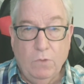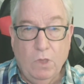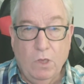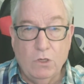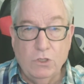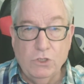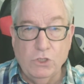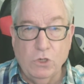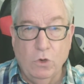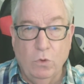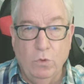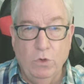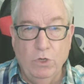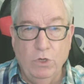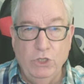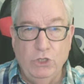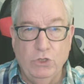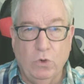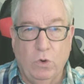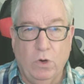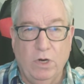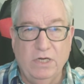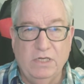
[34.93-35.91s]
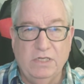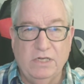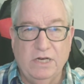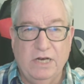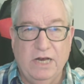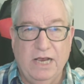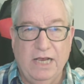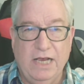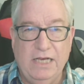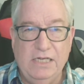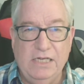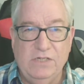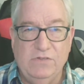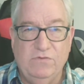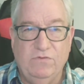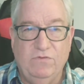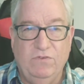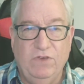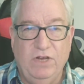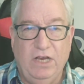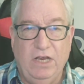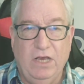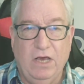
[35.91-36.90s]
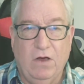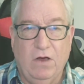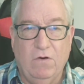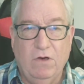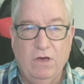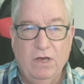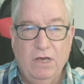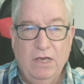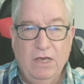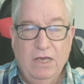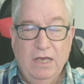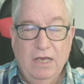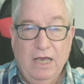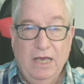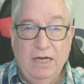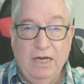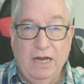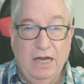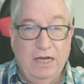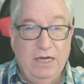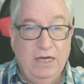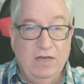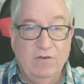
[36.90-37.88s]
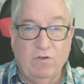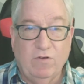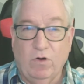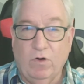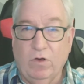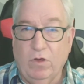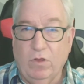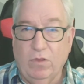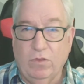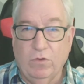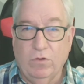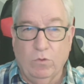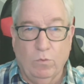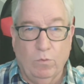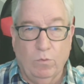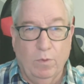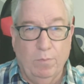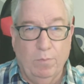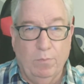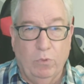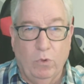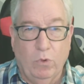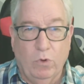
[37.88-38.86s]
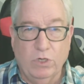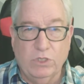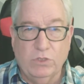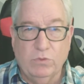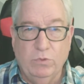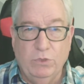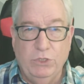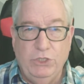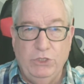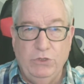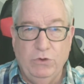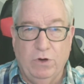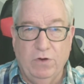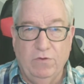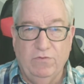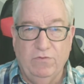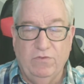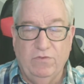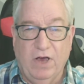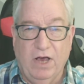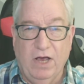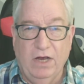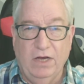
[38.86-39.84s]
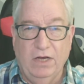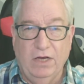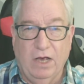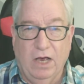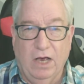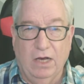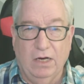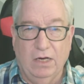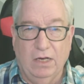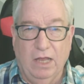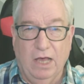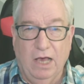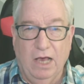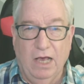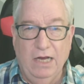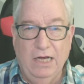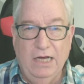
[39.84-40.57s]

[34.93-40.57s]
So enjoy today's video and any of our other reports, which you can find online.